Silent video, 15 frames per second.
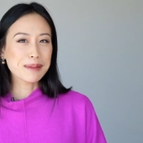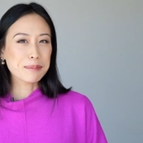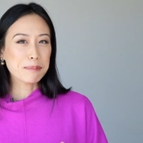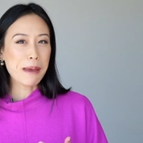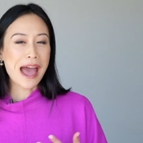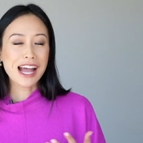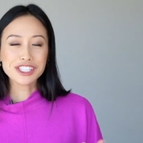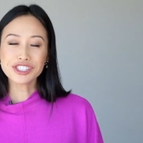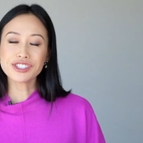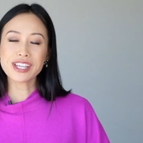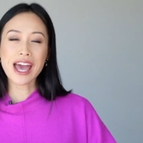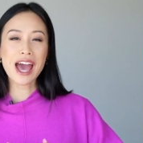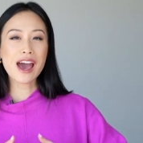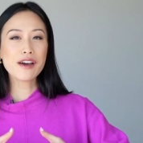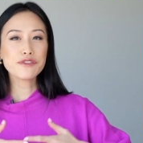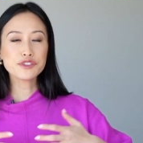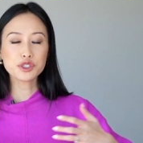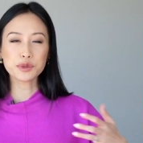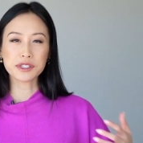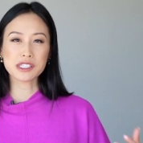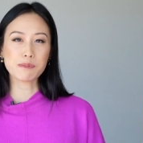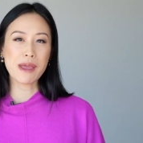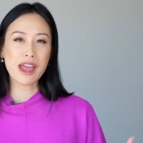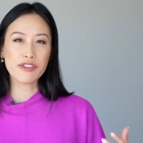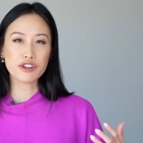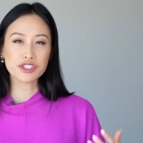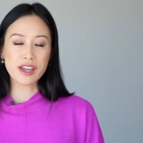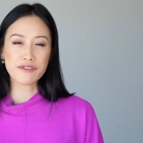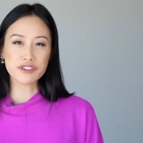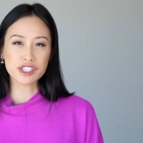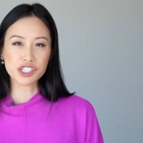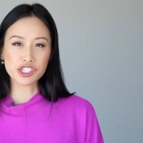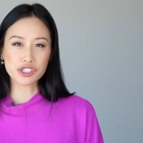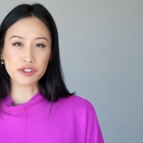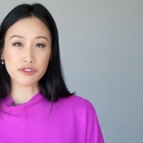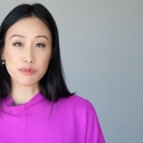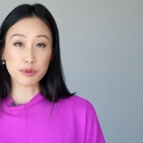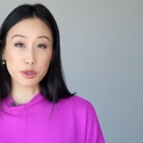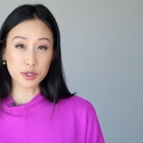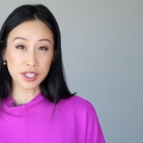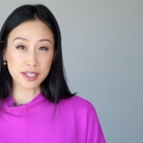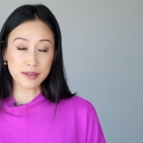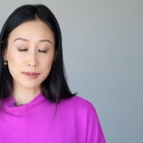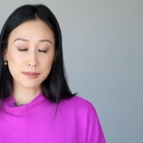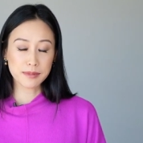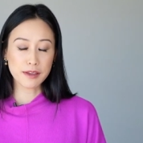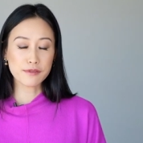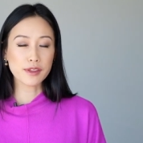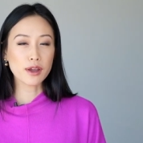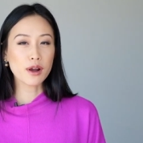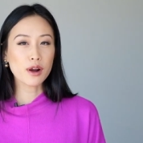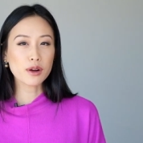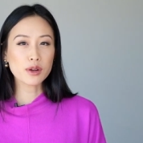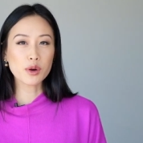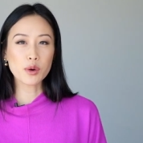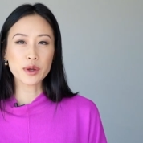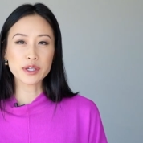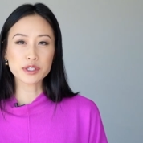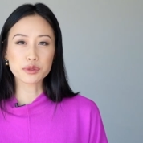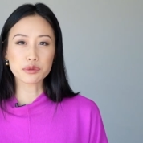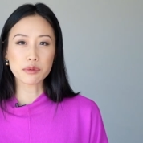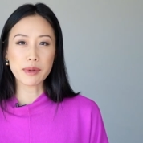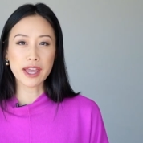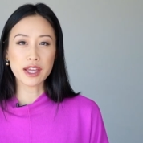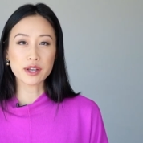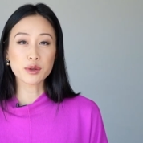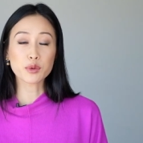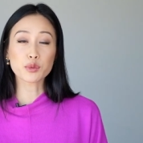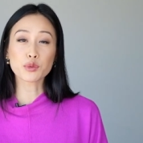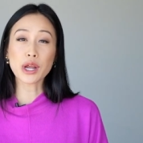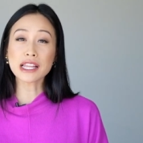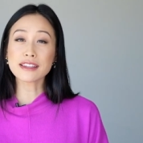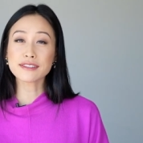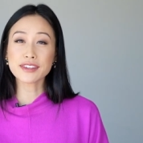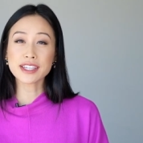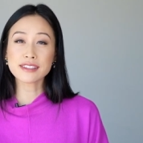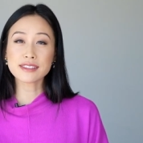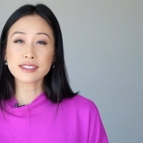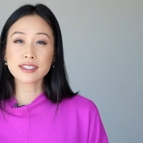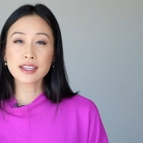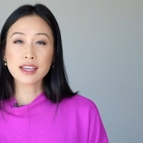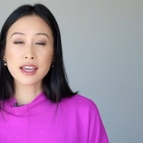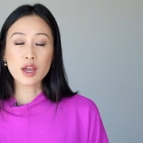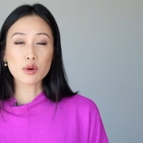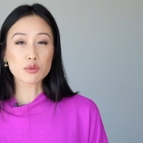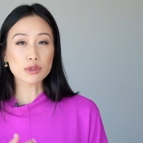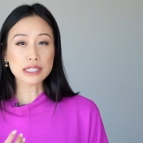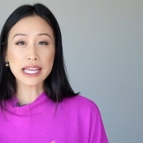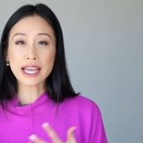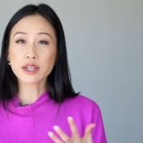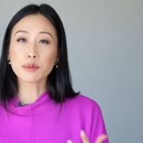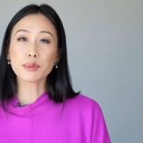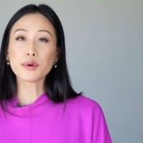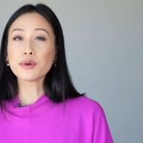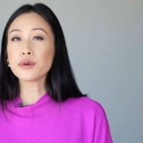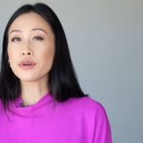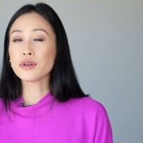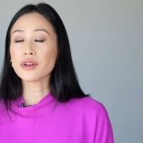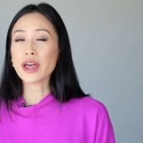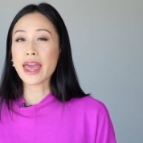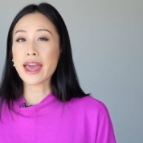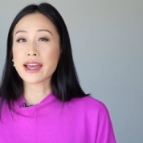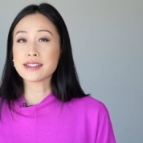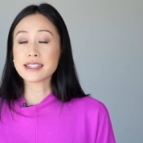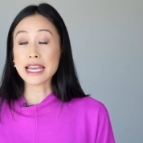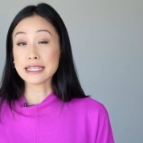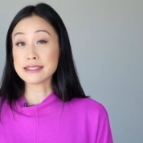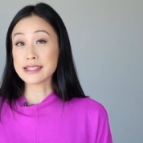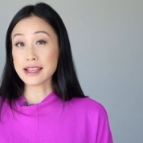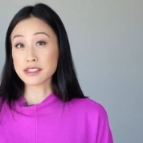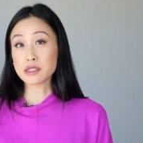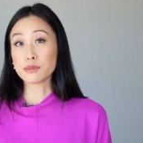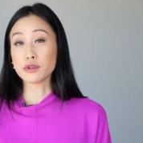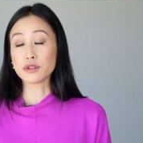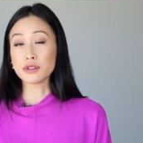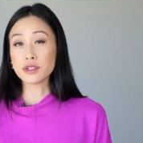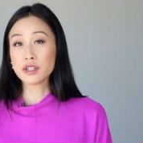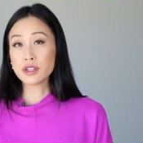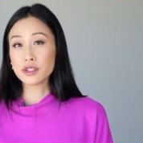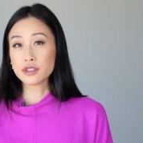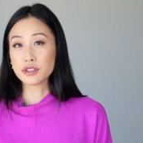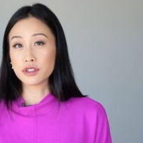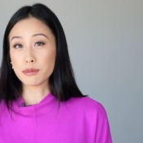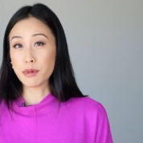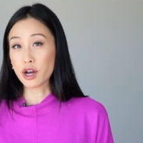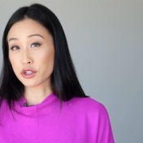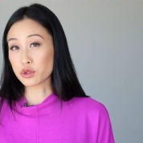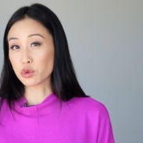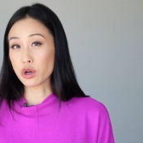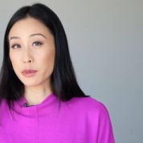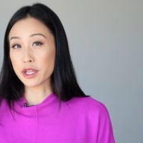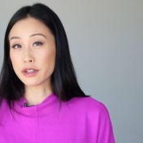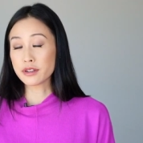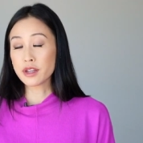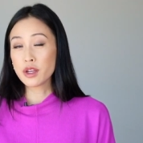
pageants have to expand their definition of beauty if they are going to remain relevant, relatable, and accessible to the modern woman.